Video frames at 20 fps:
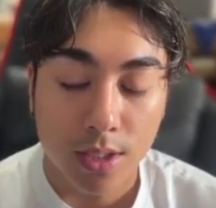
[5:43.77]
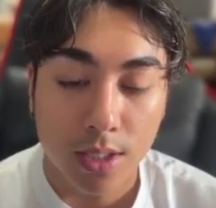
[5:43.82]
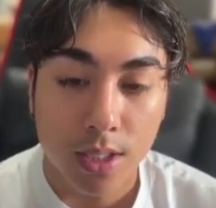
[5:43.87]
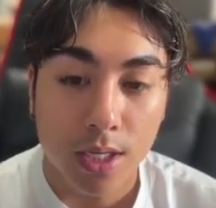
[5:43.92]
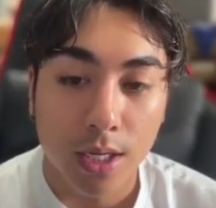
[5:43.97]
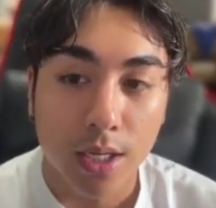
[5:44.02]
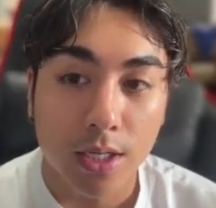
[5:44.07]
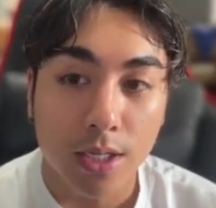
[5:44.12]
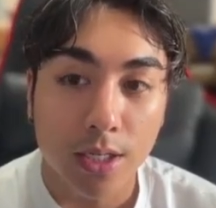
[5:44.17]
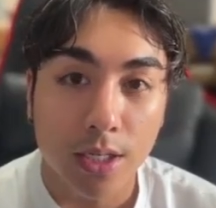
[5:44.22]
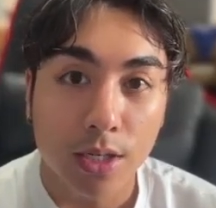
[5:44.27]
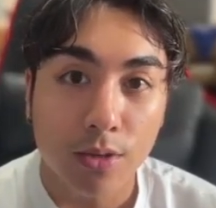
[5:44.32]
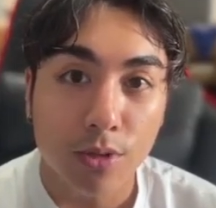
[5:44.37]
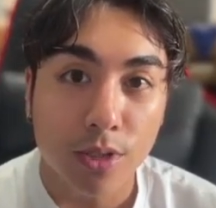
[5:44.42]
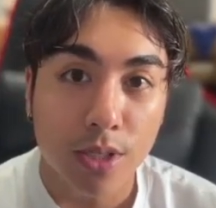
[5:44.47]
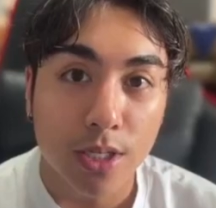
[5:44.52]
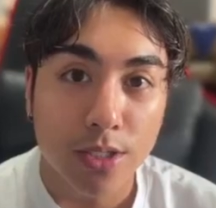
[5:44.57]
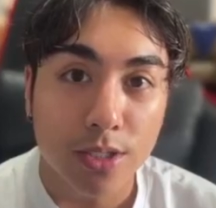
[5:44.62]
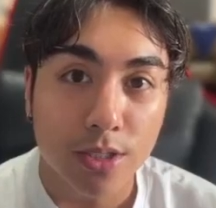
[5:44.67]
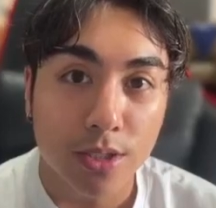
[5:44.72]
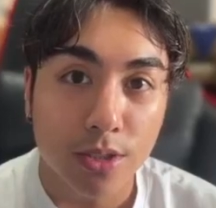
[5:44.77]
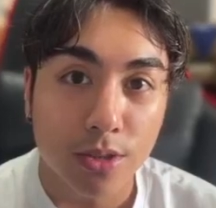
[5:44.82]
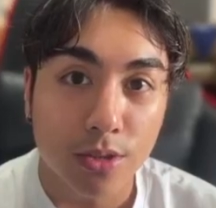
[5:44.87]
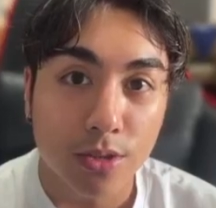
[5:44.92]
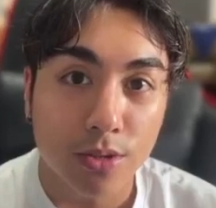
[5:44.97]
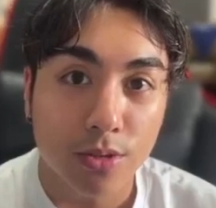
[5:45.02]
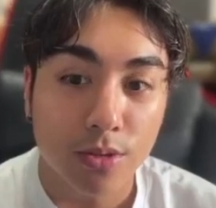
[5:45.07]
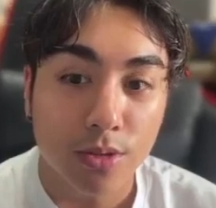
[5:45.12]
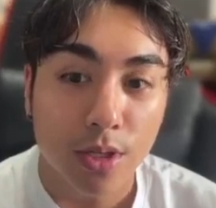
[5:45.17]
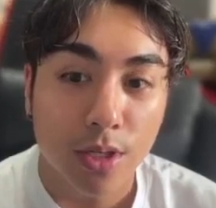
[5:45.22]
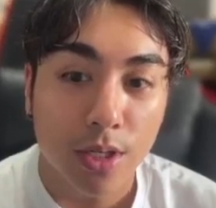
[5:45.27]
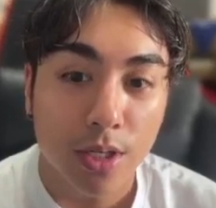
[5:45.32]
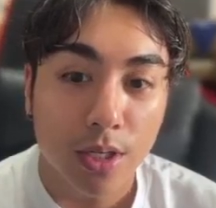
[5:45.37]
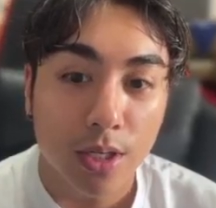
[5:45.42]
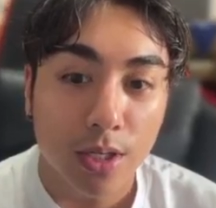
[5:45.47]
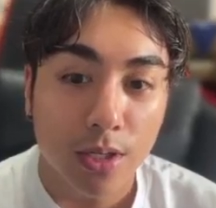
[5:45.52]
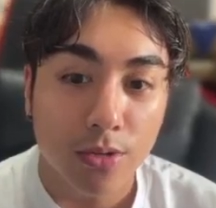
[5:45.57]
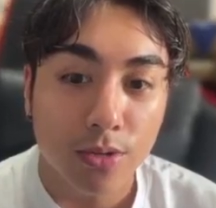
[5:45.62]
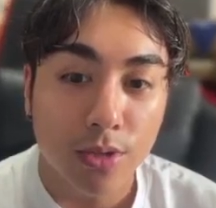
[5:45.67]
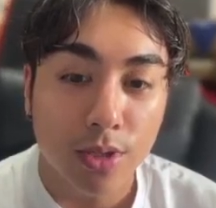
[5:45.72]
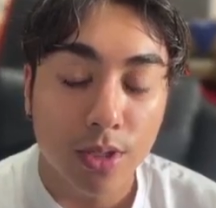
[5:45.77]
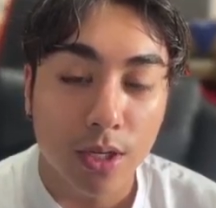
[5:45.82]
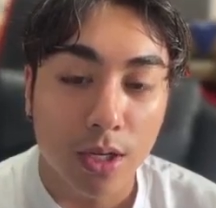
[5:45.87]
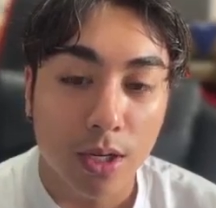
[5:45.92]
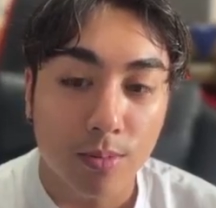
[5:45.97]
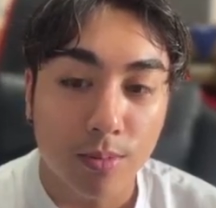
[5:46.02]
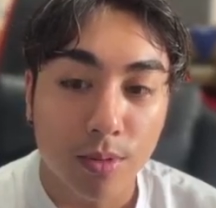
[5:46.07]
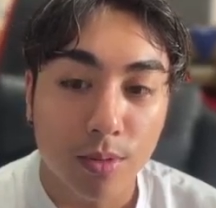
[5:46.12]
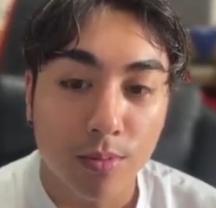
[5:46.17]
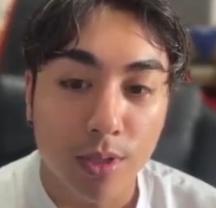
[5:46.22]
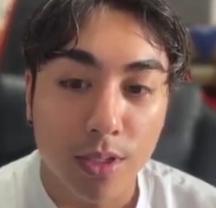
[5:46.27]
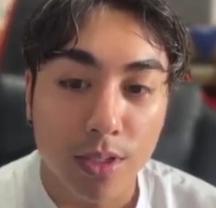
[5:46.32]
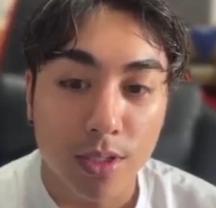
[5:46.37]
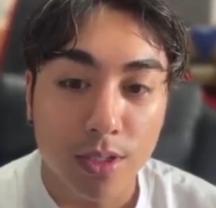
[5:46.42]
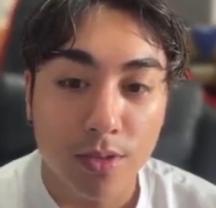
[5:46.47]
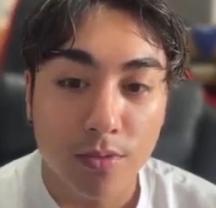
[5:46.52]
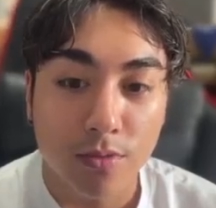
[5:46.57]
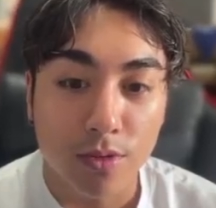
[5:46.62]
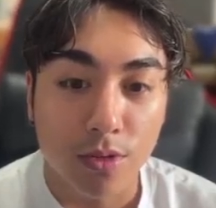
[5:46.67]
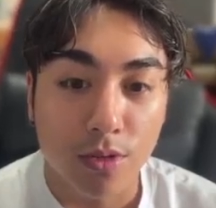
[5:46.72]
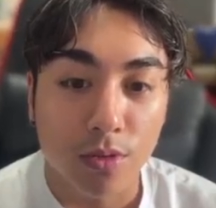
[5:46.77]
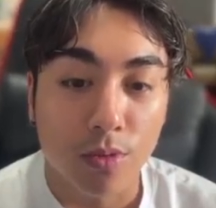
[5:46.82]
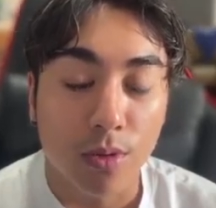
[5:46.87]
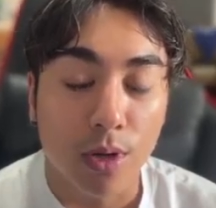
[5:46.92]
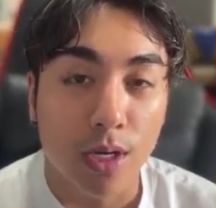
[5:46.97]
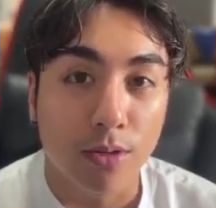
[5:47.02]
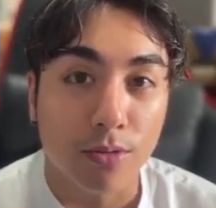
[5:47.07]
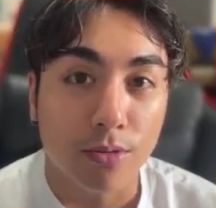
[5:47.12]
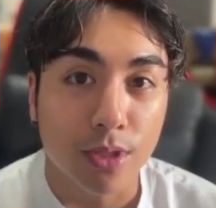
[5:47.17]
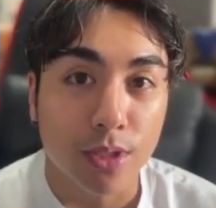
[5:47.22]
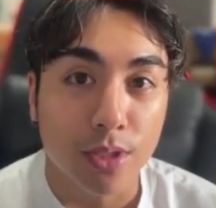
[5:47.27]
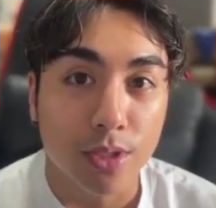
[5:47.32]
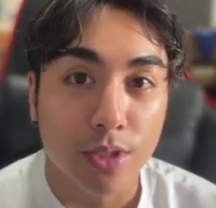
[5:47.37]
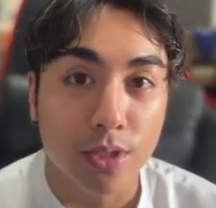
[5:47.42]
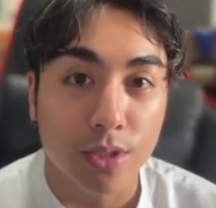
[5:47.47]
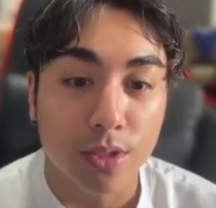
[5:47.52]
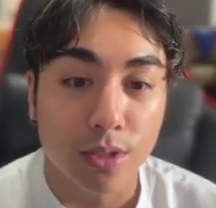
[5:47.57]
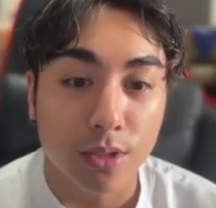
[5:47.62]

And again, with SEO, you can optimize for a wide range